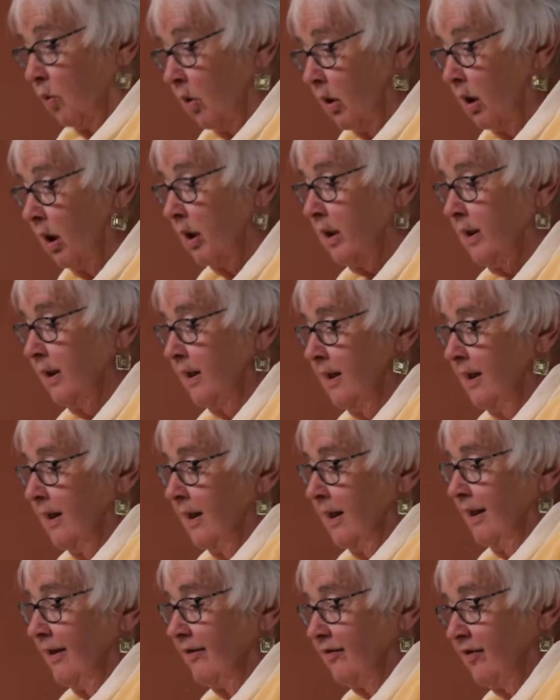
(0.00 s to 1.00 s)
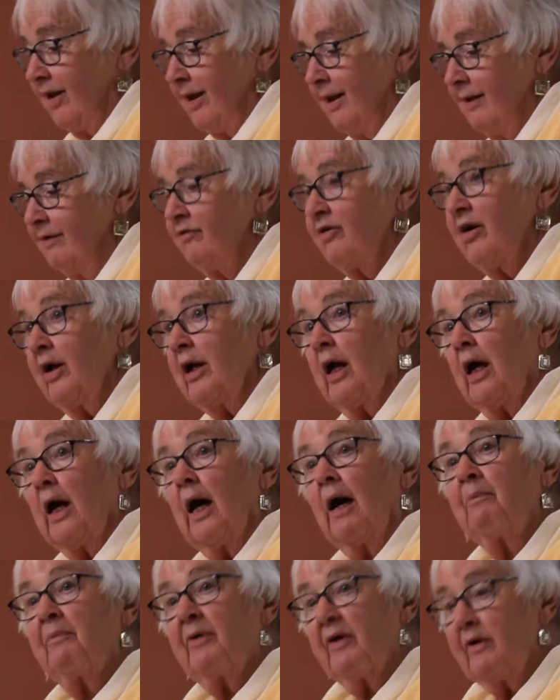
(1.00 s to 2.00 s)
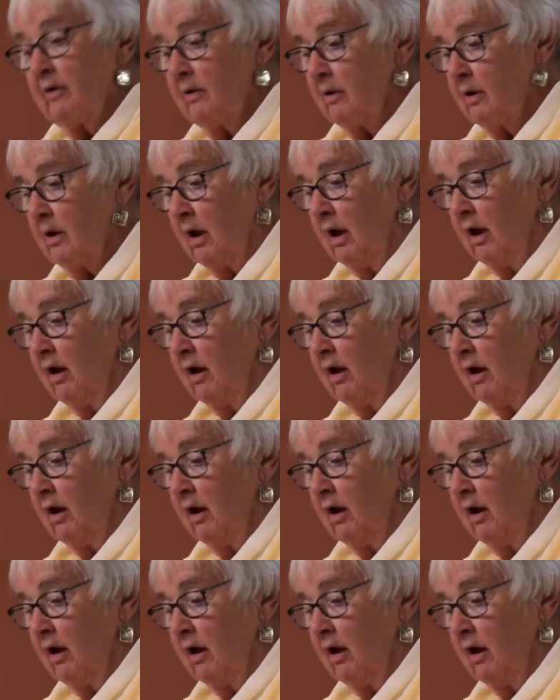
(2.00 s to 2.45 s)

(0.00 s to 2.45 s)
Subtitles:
work, is inching up,